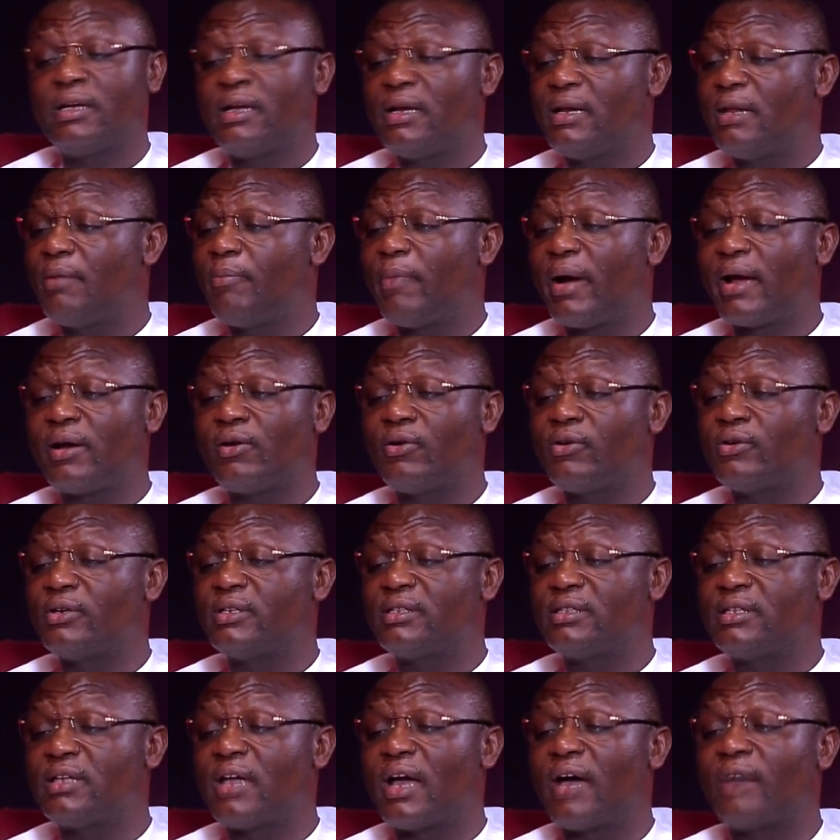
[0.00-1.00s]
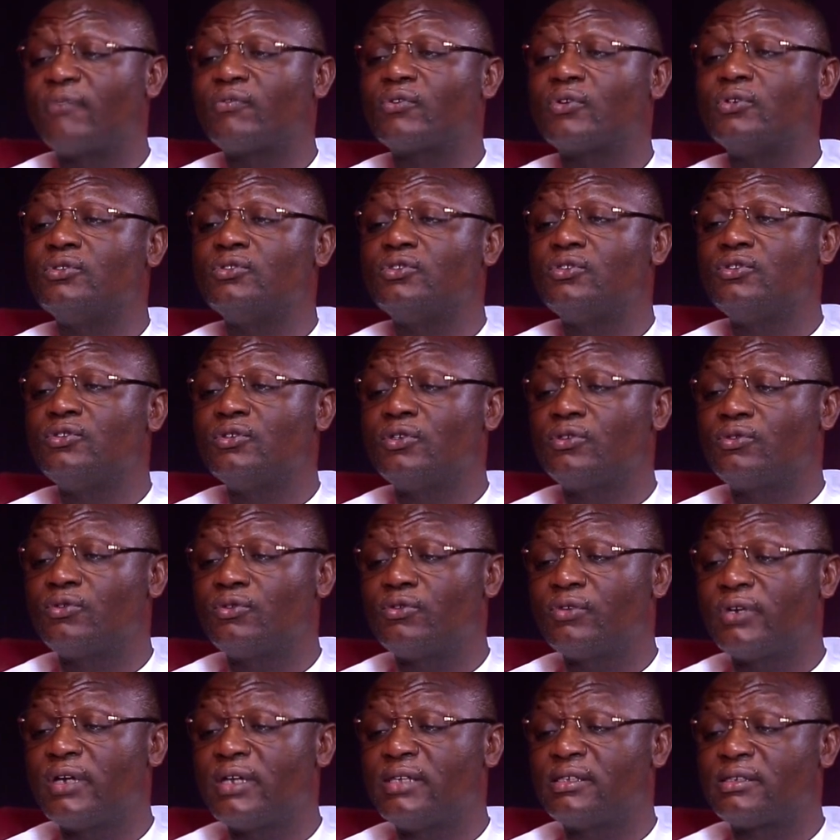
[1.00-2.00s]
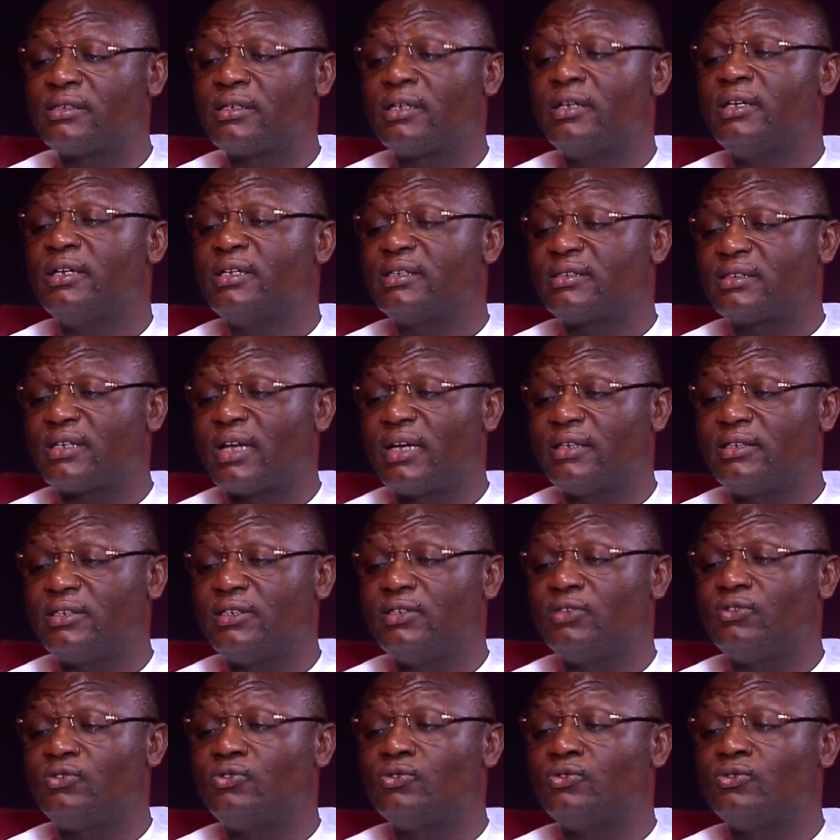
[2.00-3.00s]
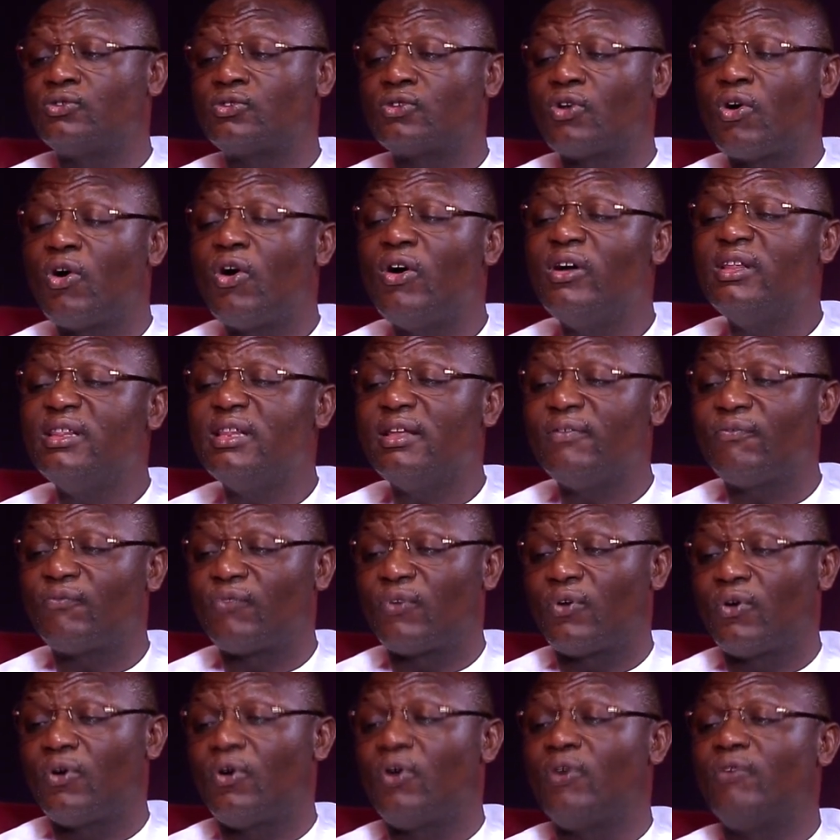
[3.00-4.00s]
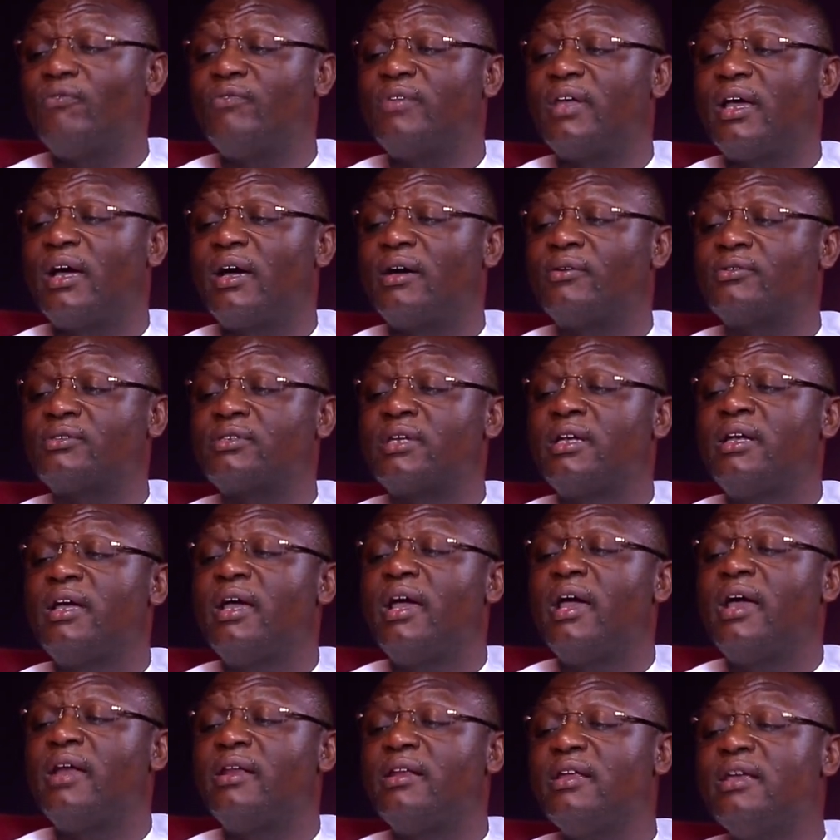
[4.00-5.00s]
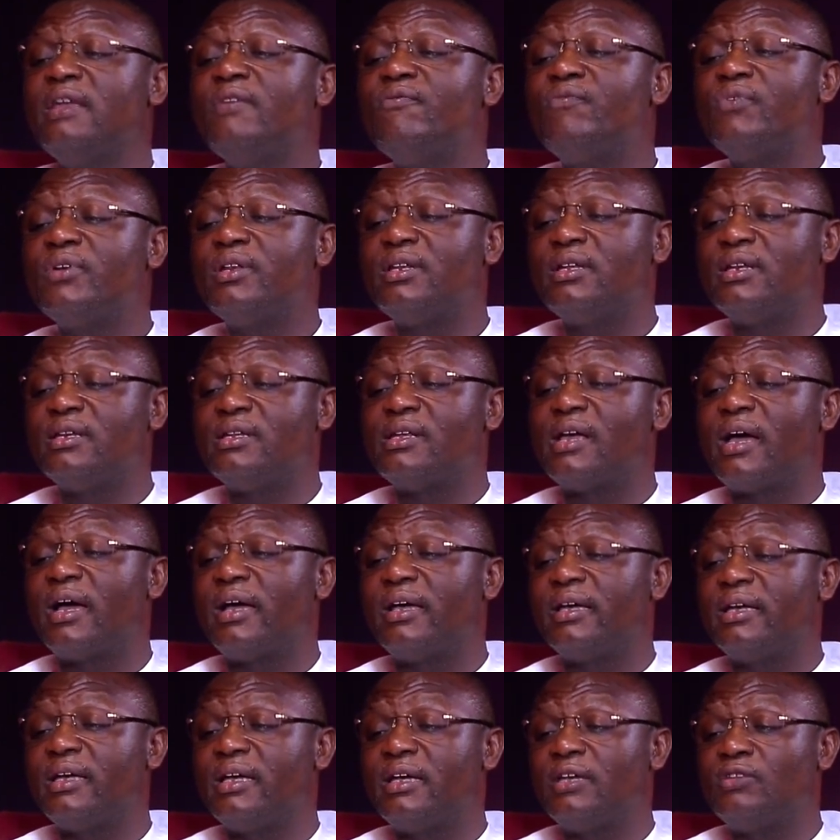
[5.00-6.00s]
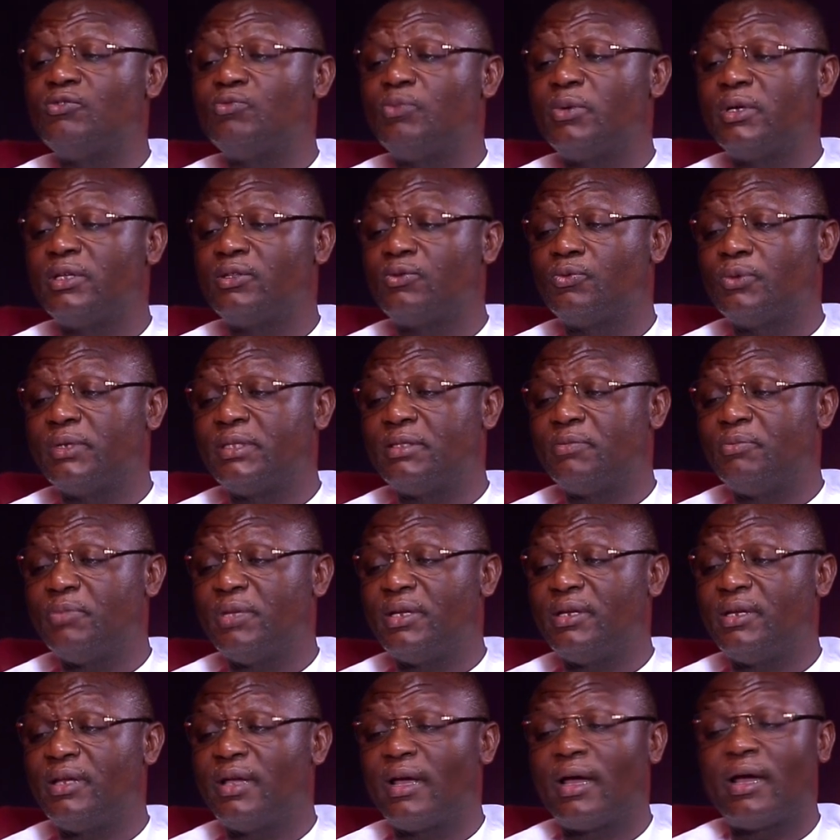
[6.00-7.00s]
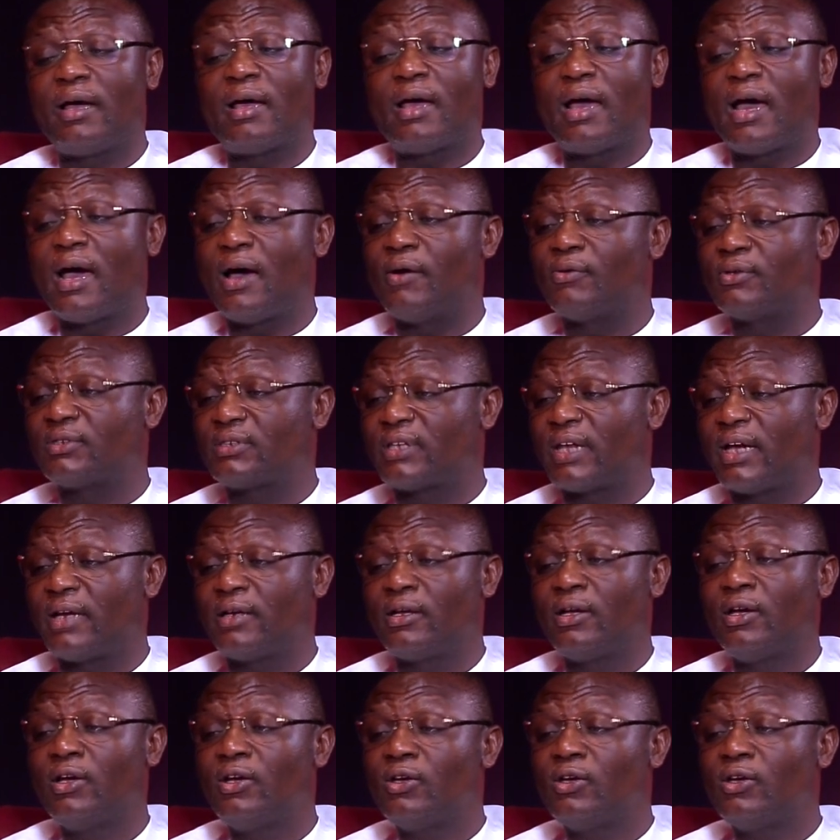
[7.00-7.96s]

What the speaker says: The minority have continued to raise such issues on the floor of the House and even in their engagement with media outside.